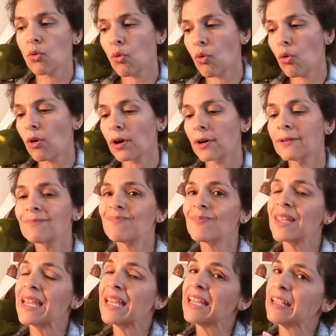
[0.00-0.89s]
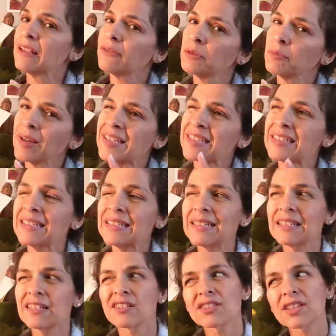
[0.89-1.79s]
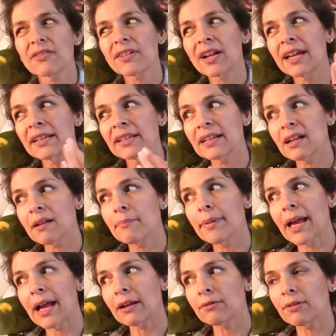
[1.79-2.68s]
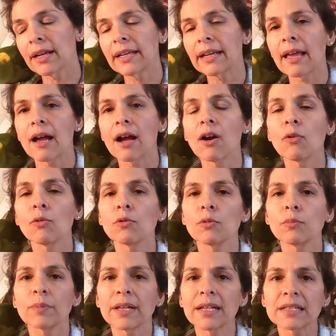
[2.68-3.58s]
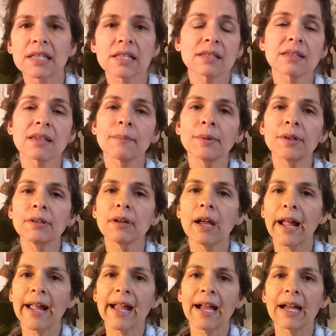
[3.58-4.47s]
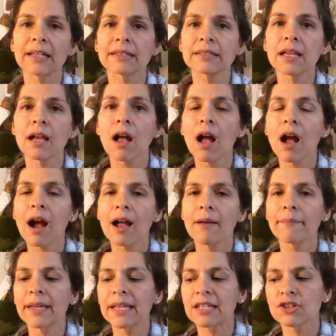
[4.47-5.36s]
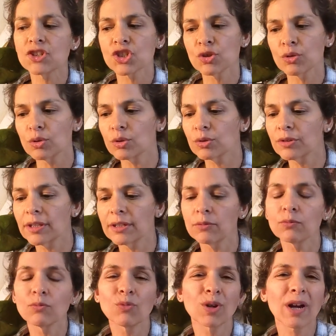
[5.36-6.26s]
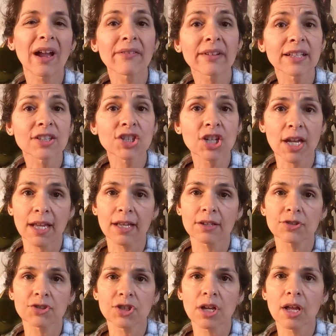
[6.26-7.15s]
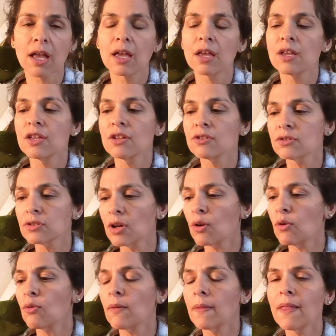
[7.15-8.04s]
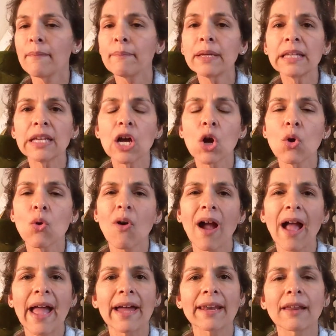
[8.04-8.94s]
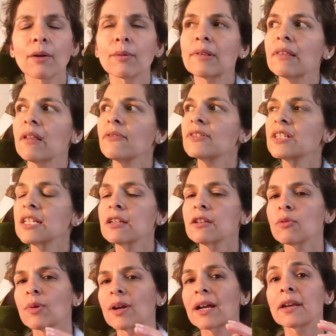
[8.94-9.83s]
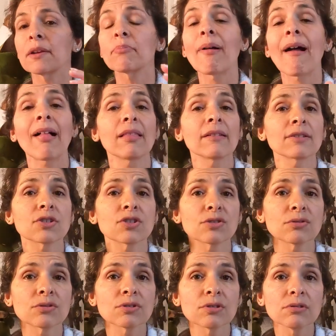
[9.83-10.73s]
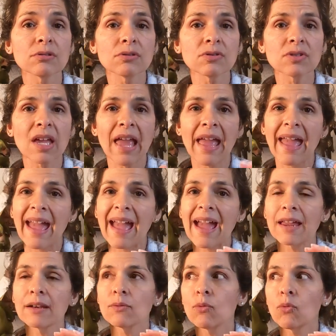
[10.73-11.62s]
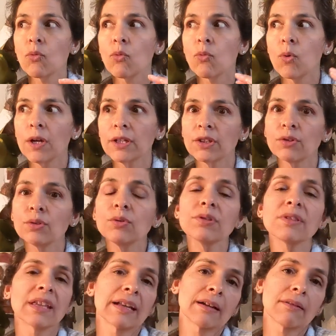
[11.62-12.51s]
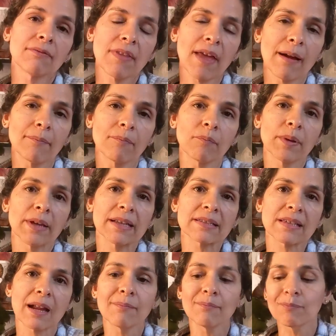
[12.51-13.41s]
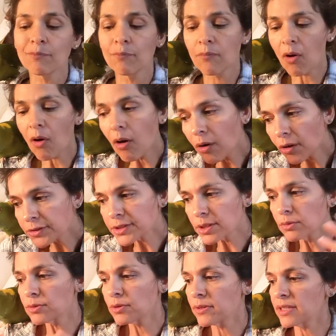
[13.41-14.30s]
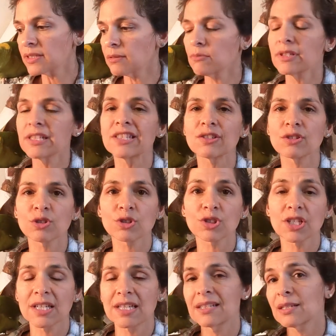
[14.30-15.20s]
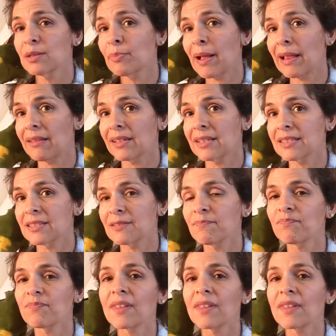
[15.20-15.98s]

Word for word: Or even my seed eaters, I've kind of cut back right now because it's summer, and I'm making sure that we're having a change. So let me know, and I would love to hear what kind of pellets you use and what you think of them, because I'm also doing some research into pellets.